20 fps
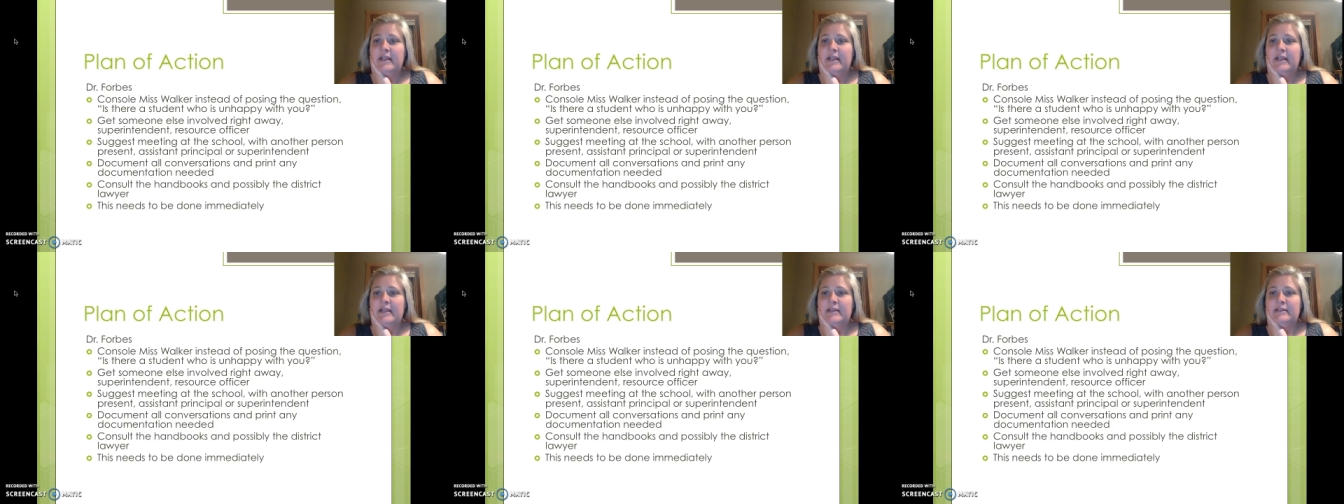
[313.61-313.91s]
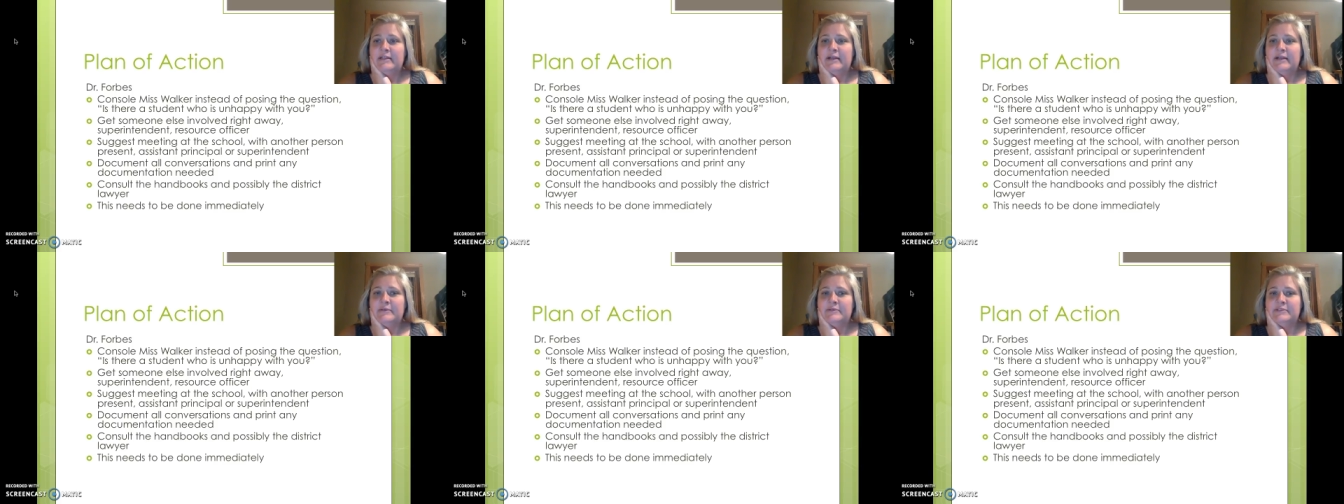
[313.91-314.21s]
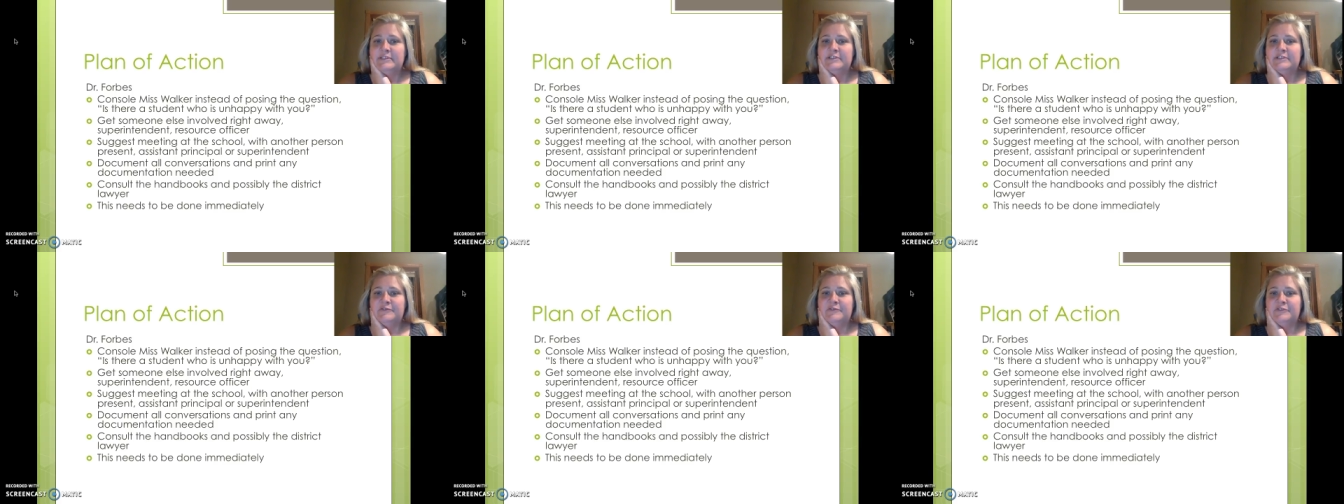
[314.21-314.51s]
And that
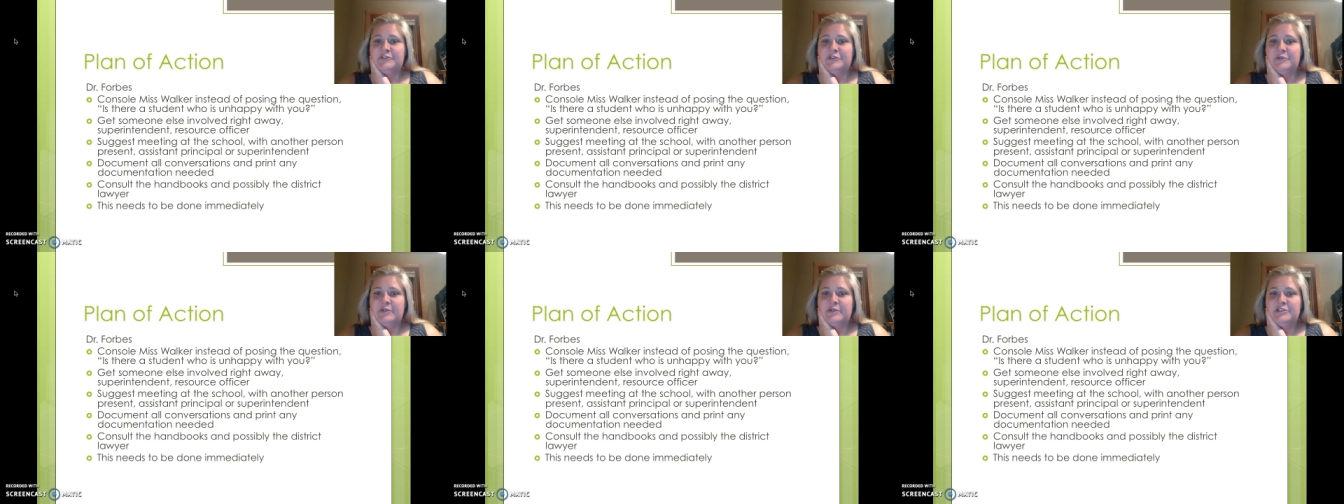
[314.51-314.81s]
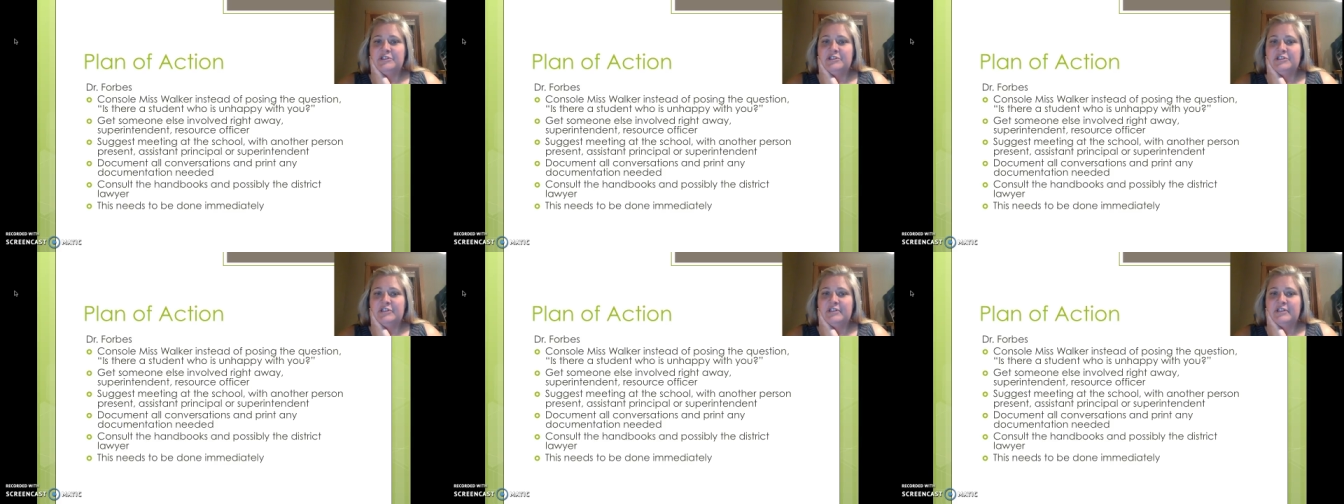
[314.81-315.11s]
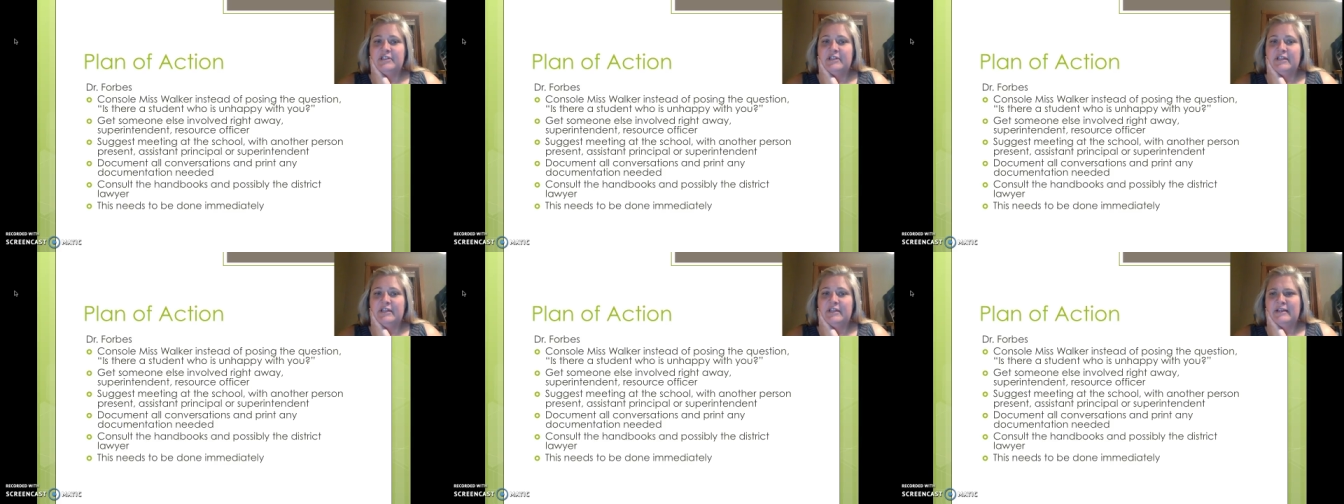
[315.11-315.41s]
was his first
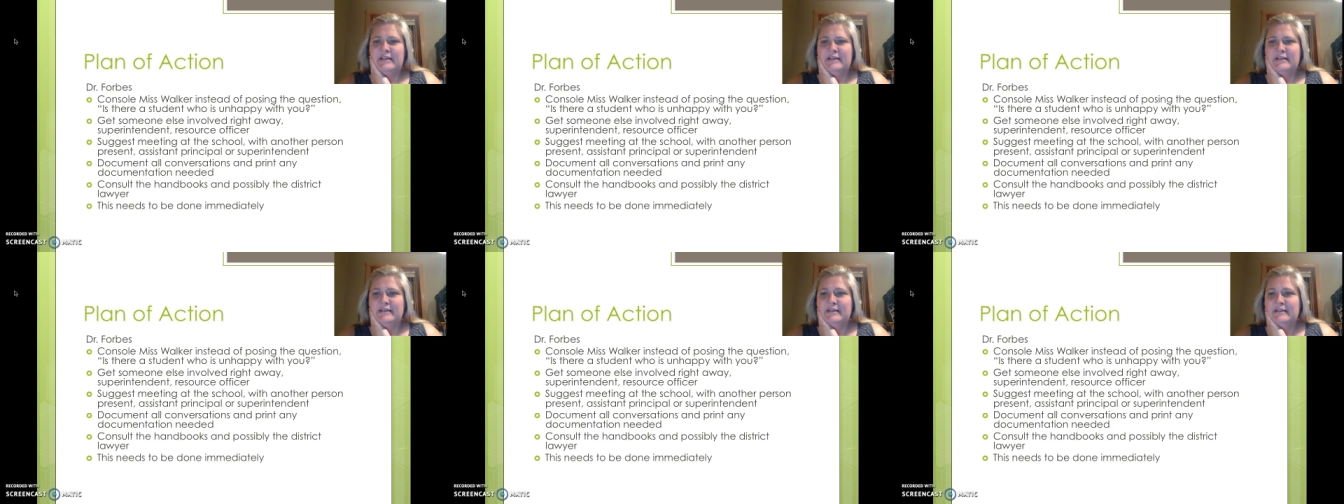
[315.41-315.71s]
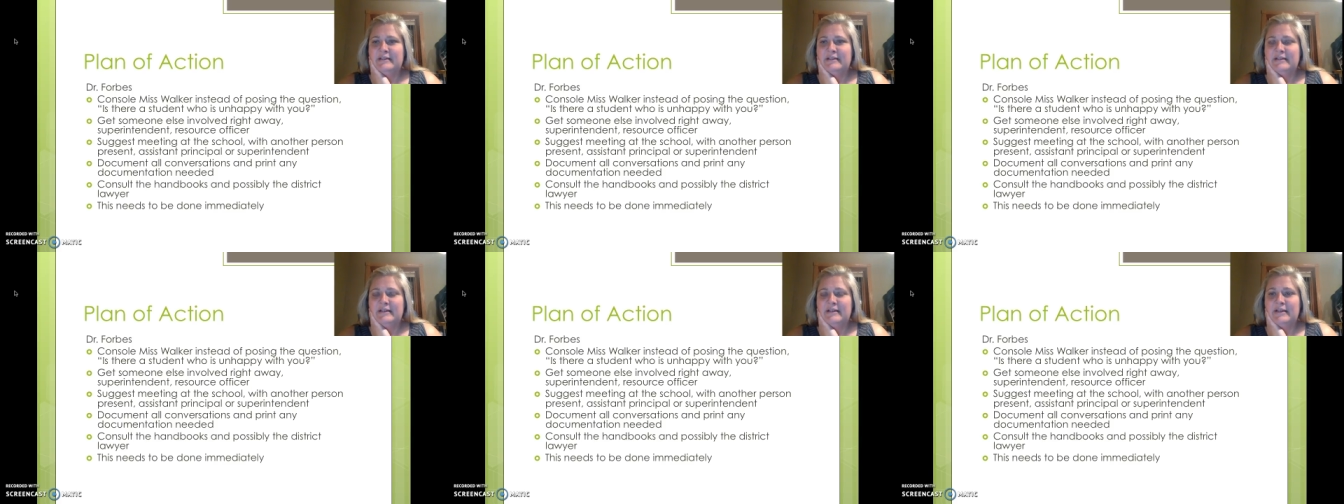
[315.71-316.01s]
question, and